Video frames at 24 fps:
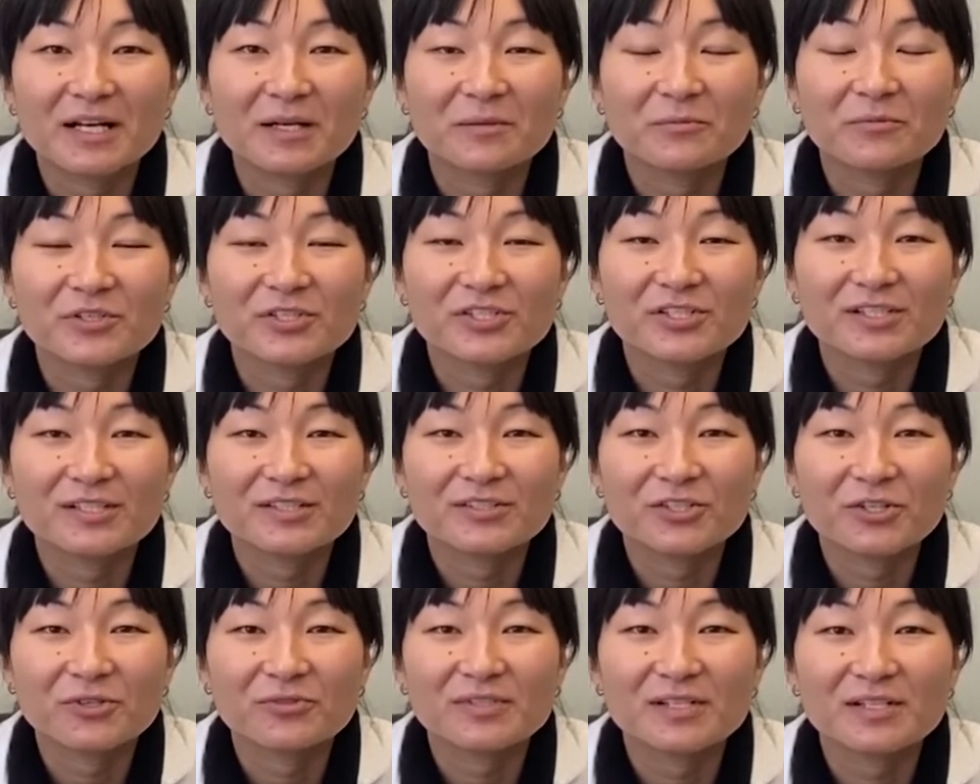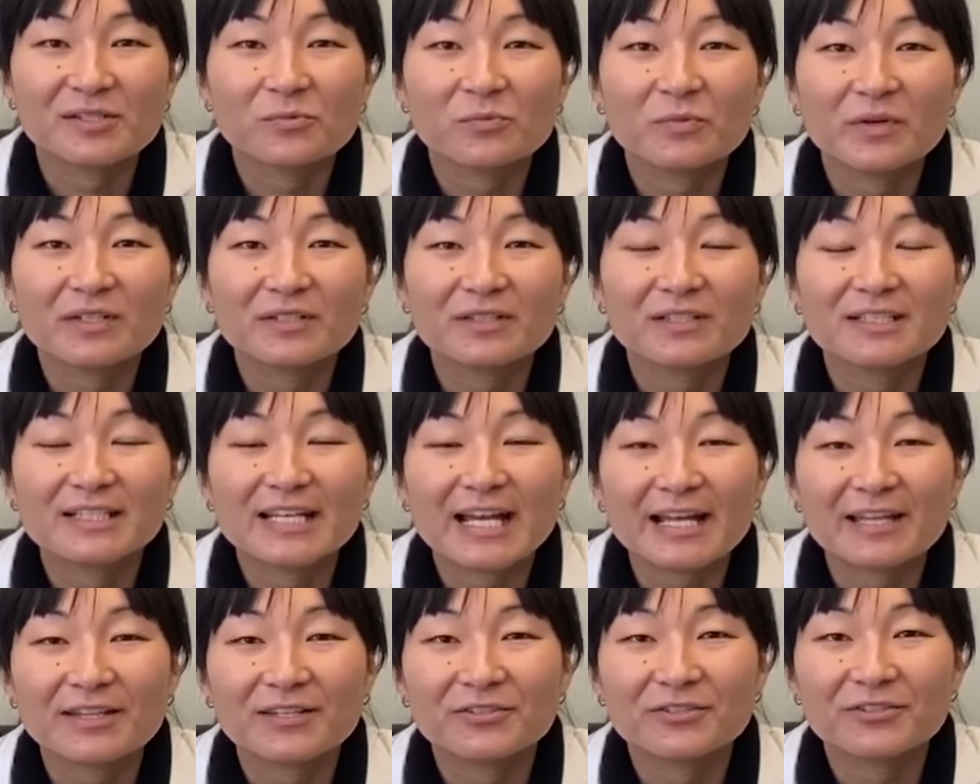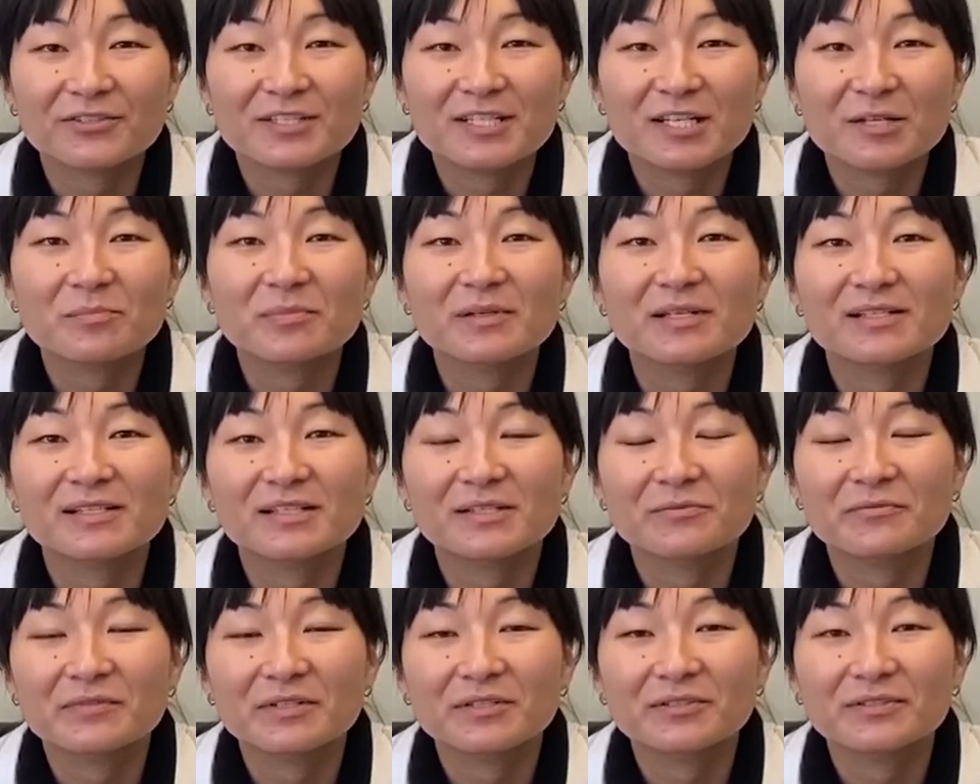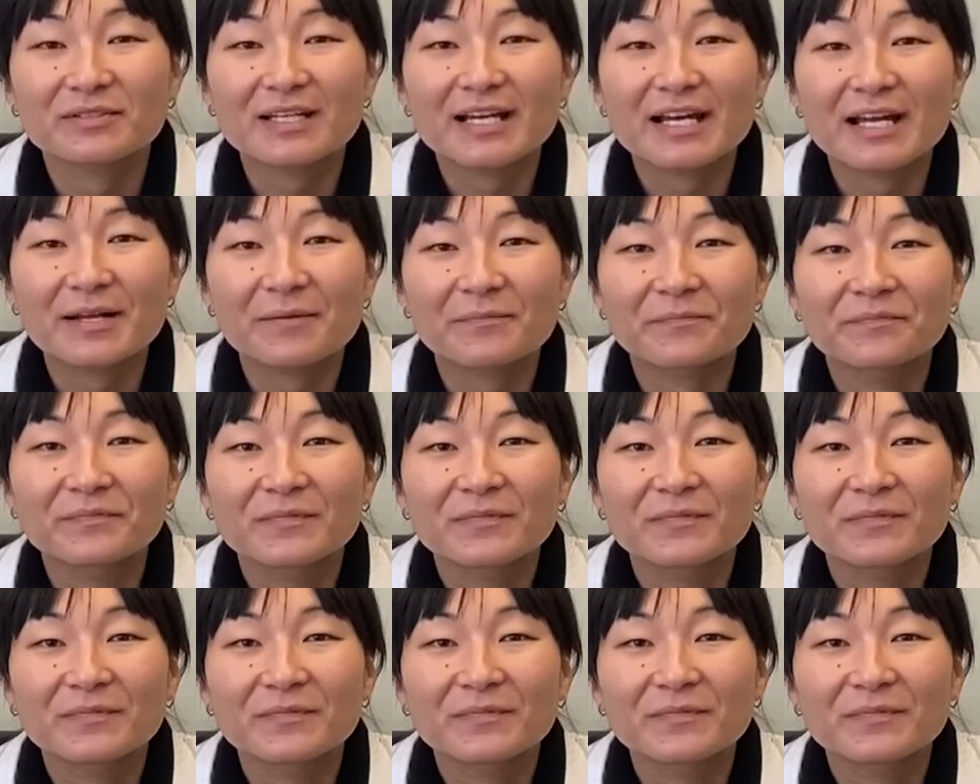which shows us where the catheter tip is in real time.